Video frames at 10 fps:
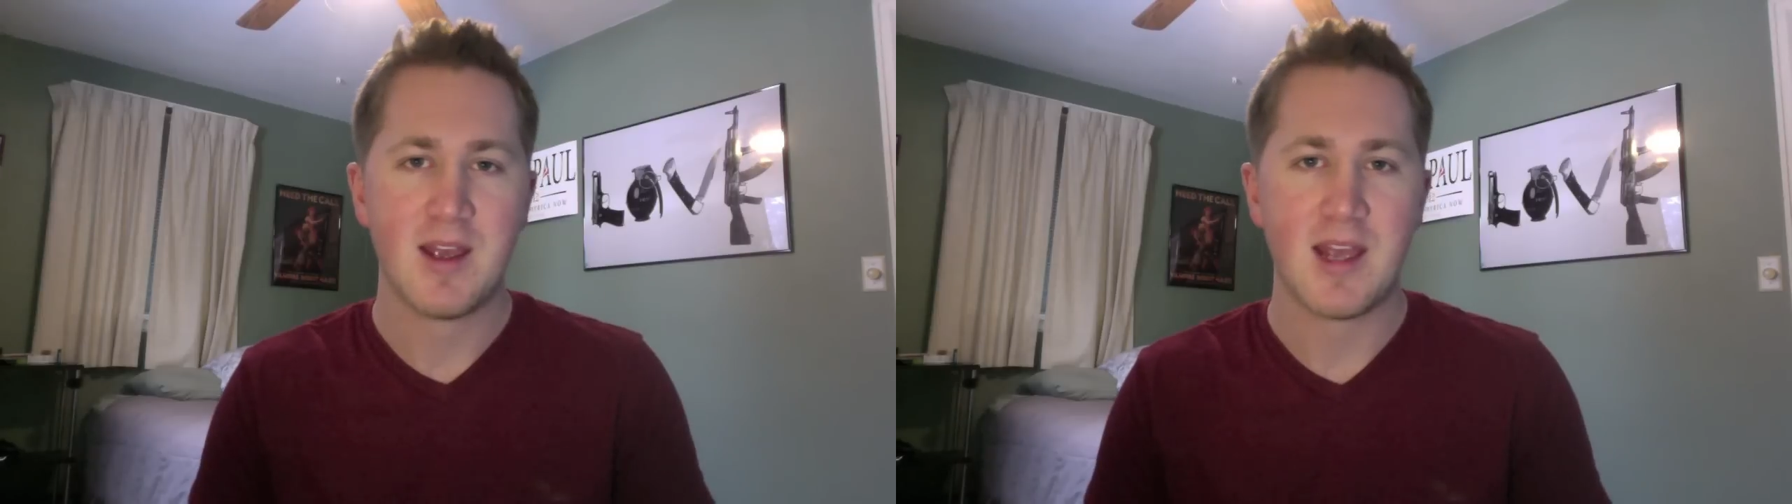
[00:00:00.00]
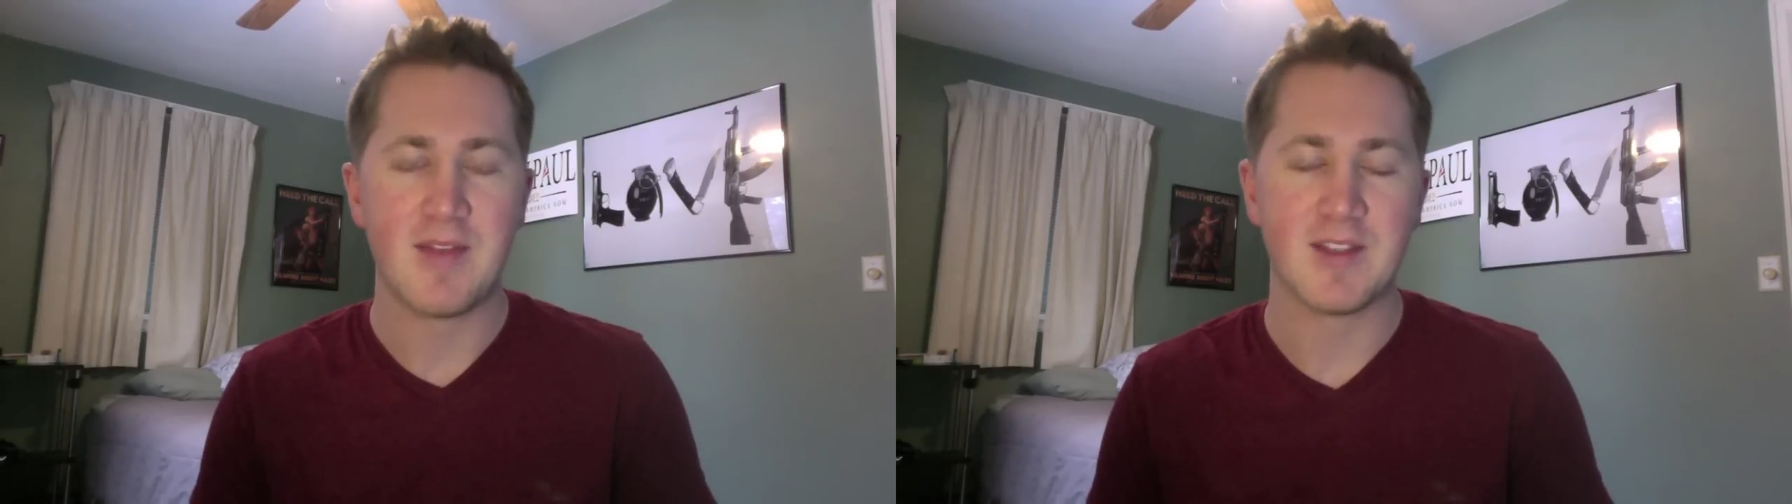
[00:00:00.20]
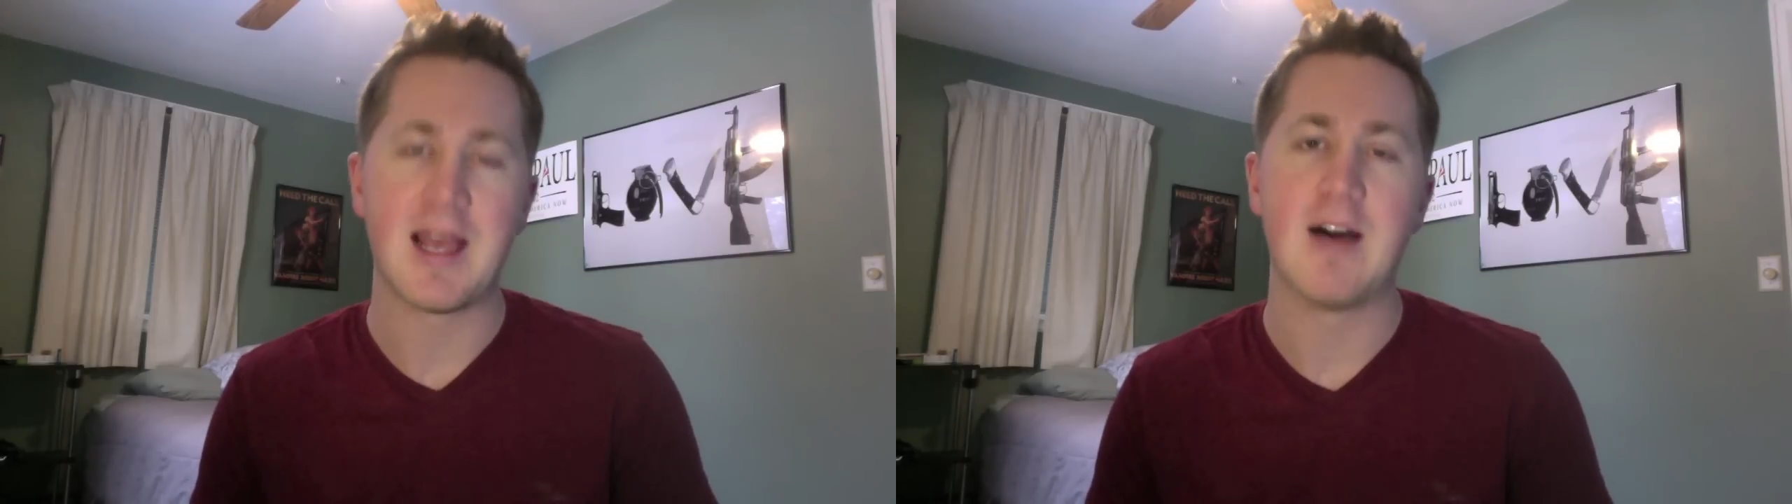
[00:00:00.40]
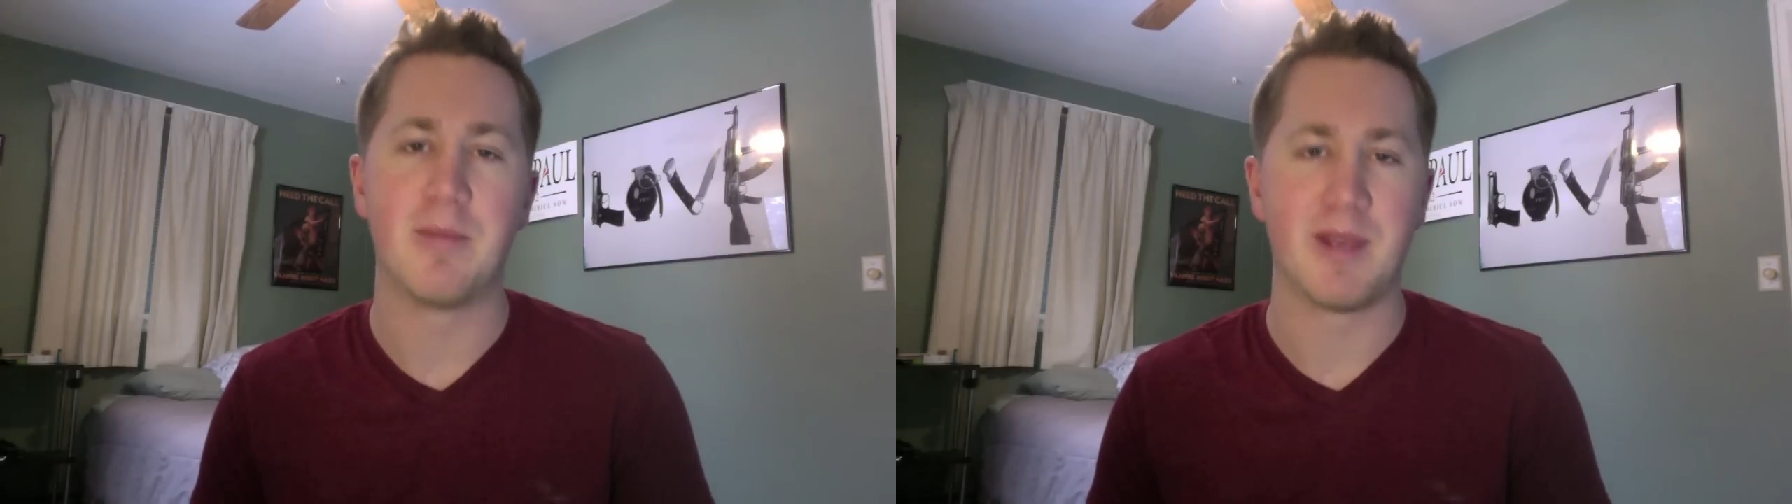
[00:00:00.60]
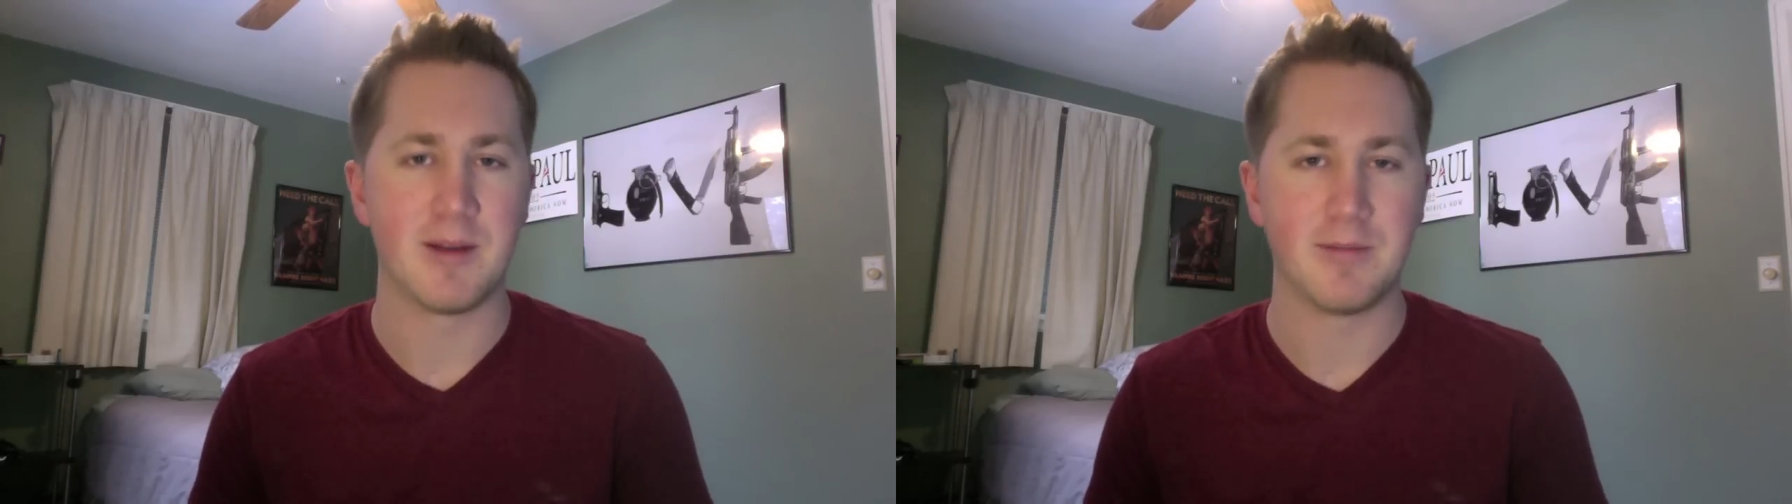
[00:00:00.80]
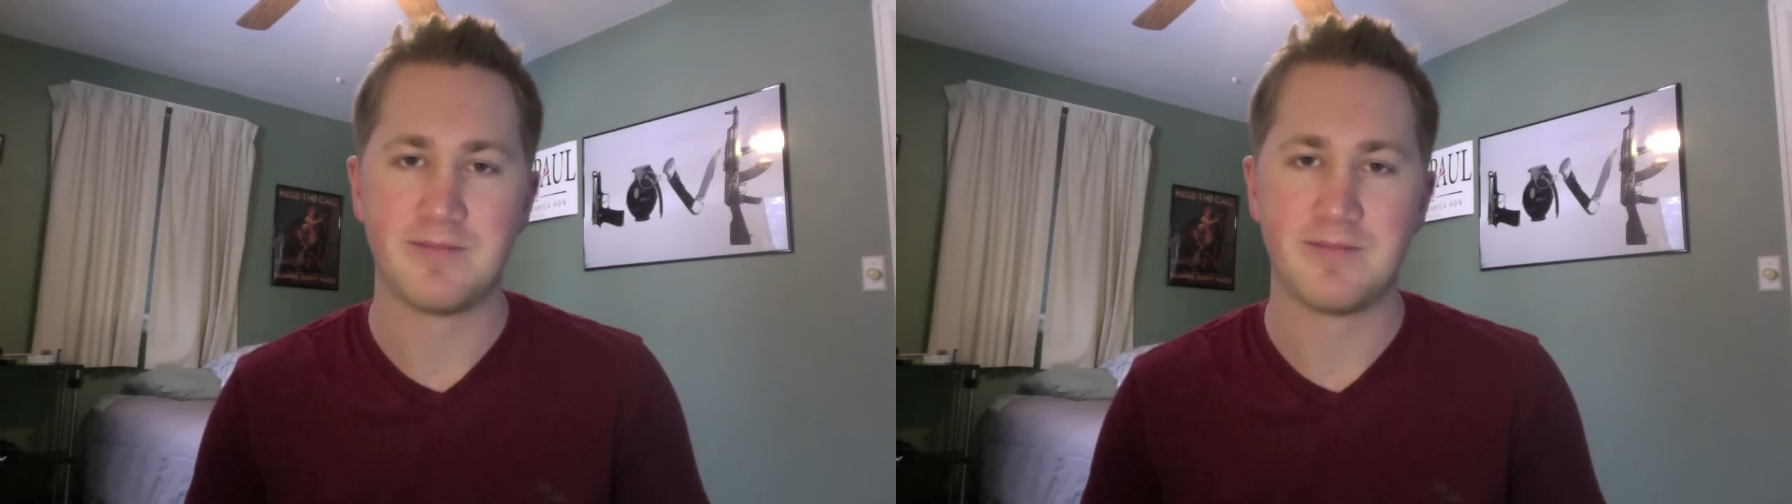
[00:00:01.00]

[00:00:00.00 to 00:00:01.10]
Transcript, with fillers: and the Taliban.